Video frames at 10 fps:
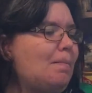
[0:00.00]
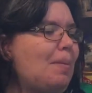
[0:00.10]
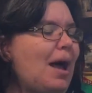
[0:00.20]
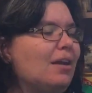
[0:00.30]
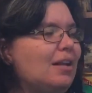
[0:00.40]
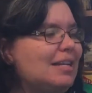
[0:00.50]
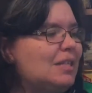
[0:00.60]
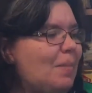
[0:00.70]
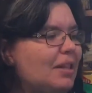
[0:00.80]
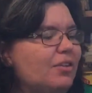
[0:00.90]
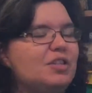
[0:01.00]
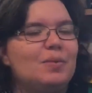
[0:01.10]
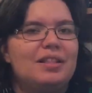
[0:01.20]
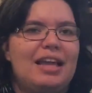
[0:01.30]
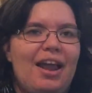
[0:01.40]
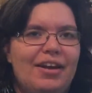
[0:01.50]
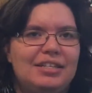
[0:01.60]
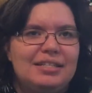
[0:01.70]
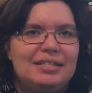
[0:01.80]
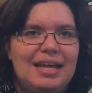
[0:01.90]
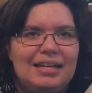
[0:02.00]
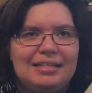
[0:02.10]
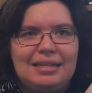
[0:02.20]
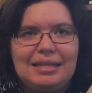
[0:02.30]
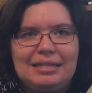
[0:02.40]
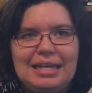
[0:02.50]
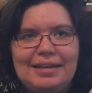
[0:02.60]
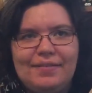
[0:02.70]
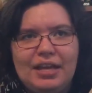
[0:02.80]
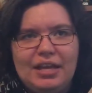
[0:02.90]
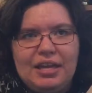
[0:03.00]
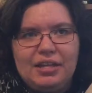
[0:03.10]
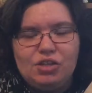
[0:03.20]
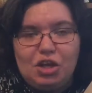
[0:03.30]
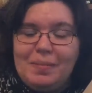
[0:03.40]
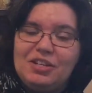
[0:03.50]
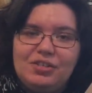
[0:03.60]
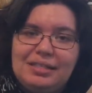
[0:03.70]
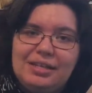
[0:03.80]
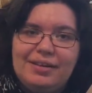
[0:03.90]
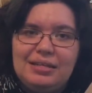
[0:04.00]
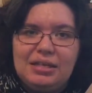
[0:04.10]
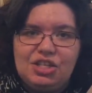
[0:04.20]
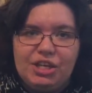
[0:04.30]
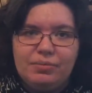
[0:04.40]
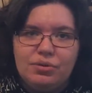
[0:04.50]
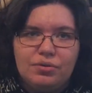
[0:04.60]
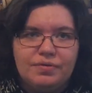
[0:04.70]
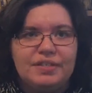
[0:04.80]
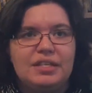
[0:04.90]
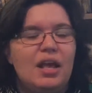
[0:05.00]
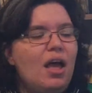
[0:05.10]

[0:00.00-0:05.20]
But Isabella is one of the characters that is in the TV documentary series She-Wolves,